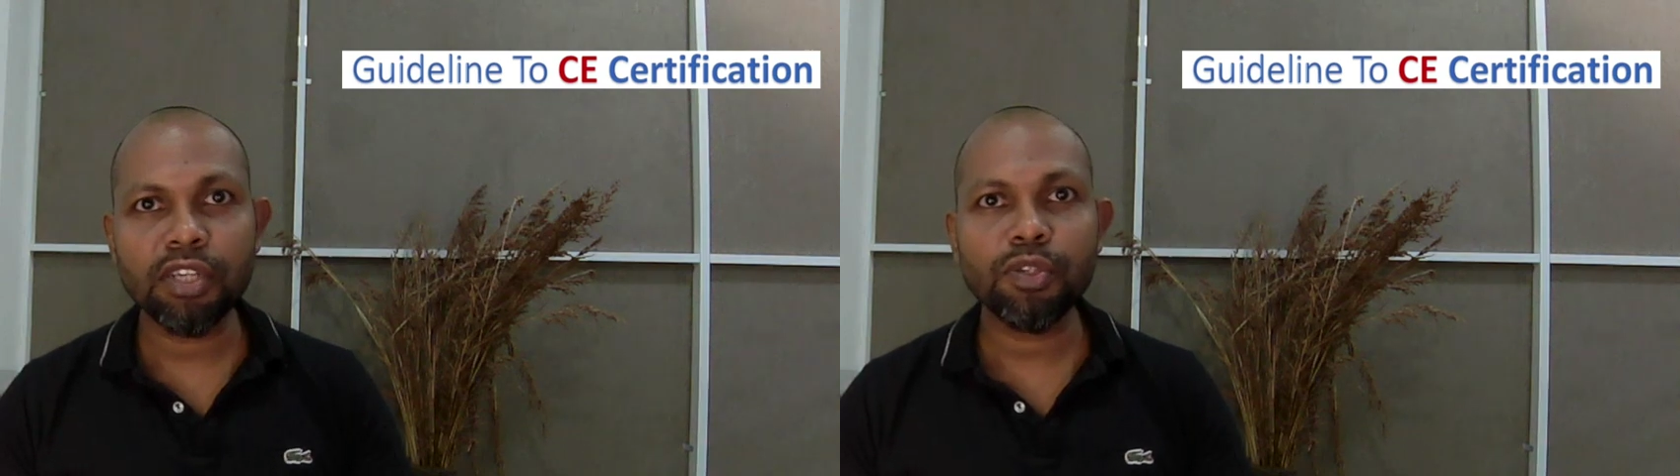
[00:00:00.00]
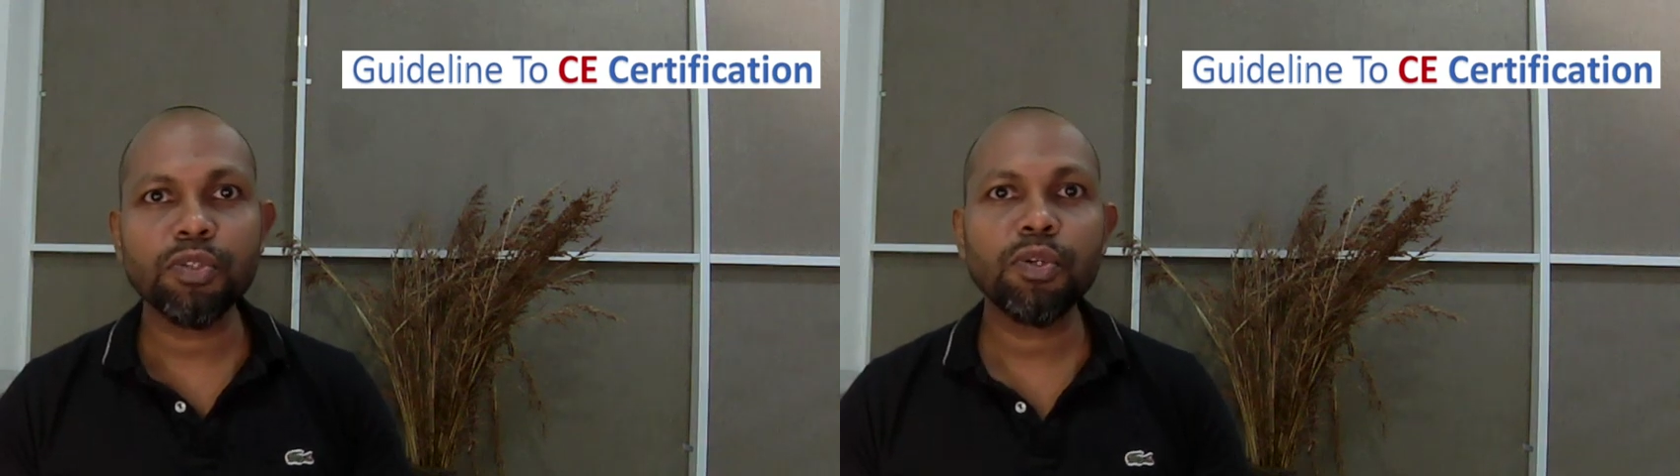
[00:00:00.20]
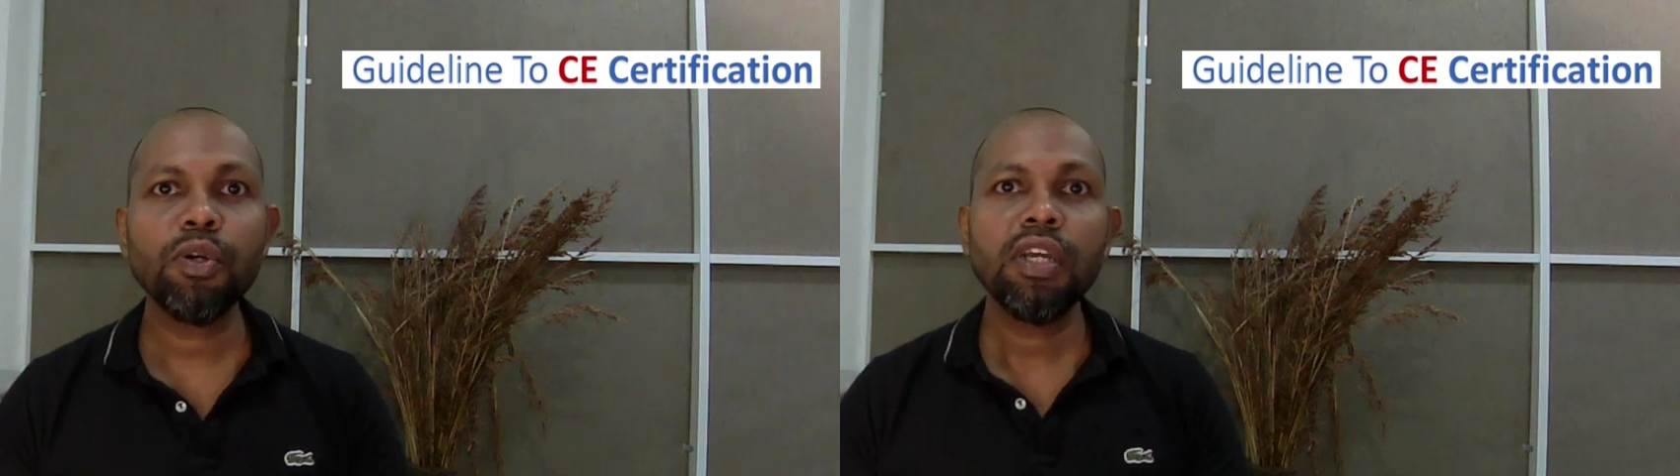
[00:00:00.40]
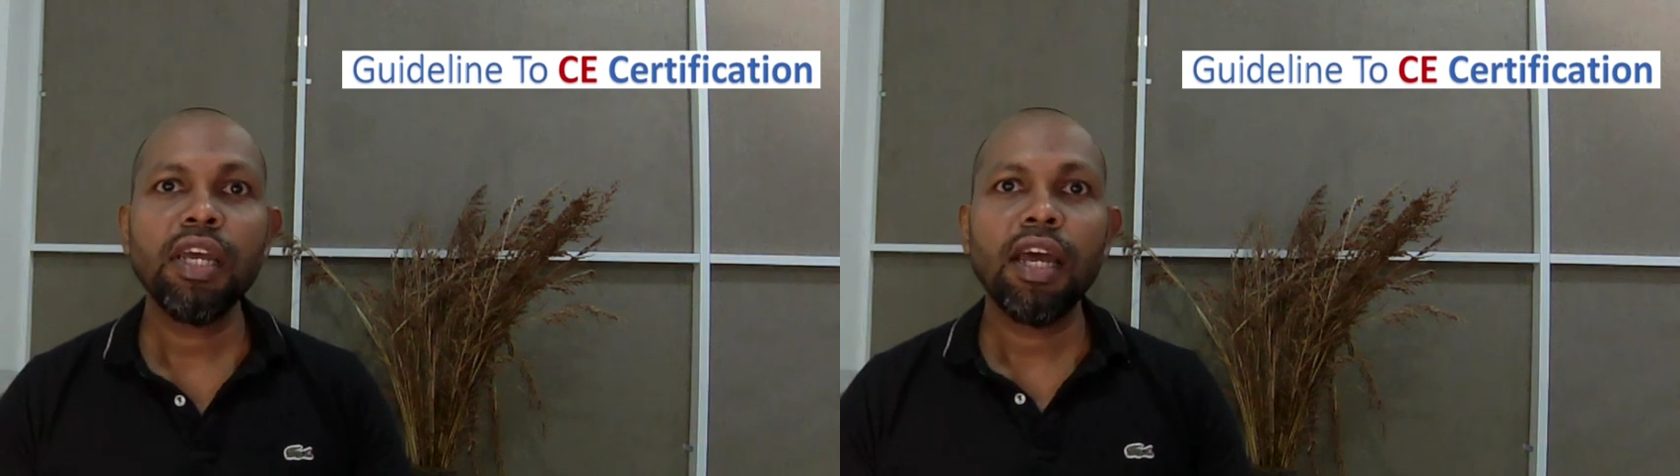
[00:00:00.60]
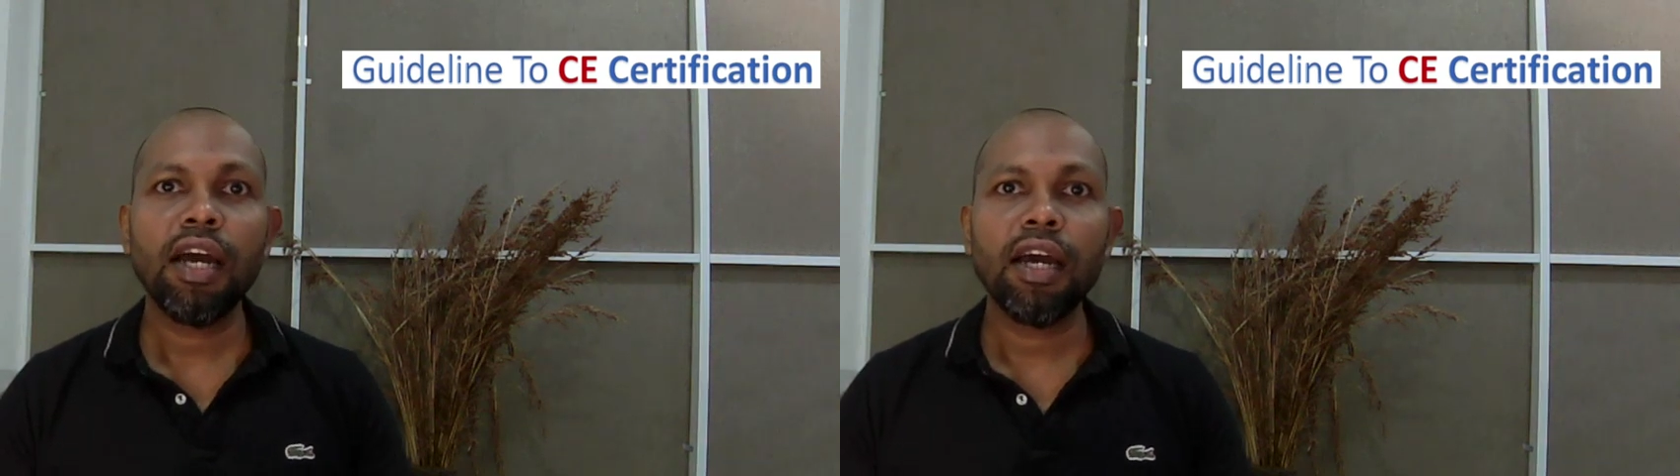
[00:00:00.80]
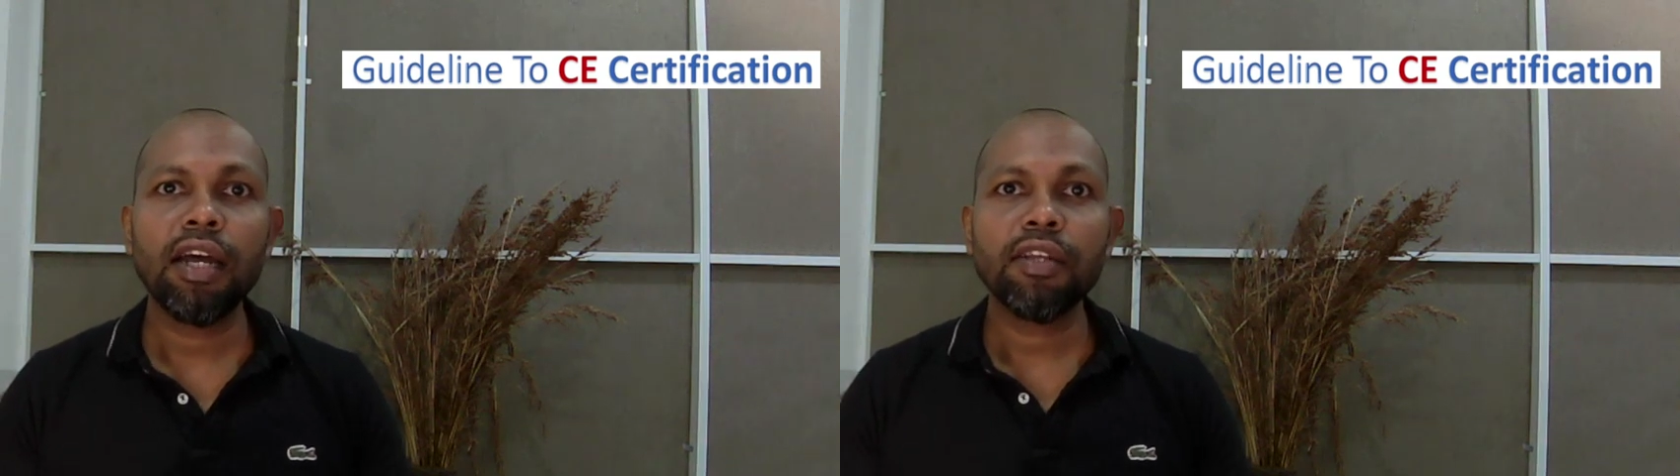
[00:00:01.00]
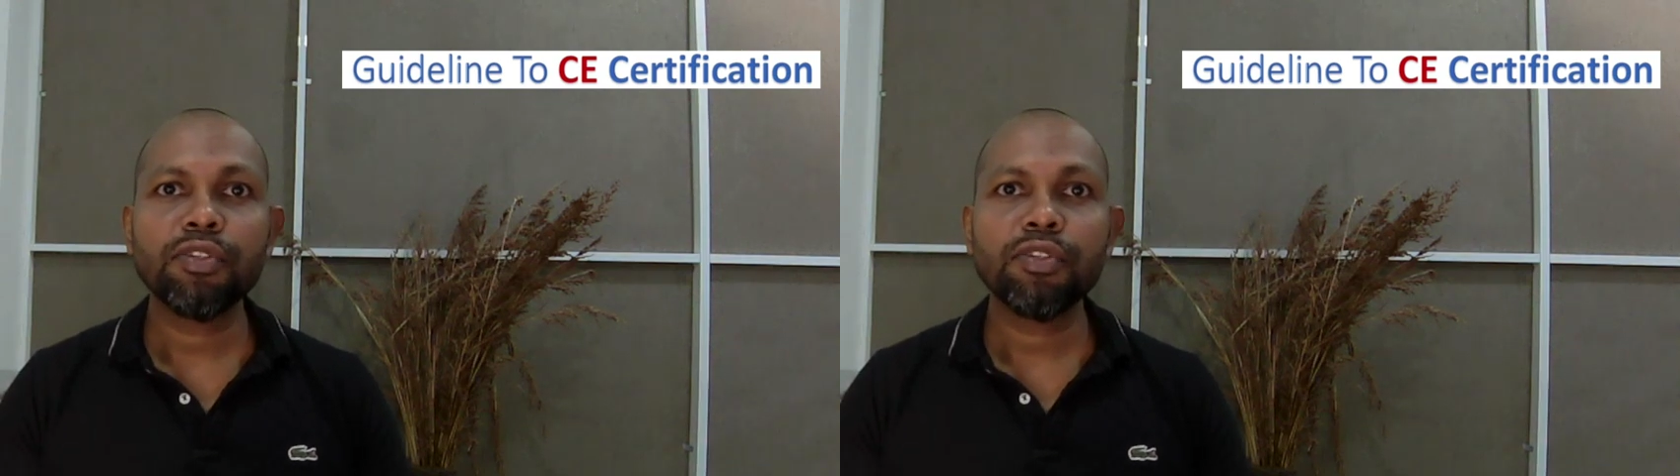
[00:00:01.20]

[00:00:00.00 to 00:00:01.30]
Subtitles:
downstairs also.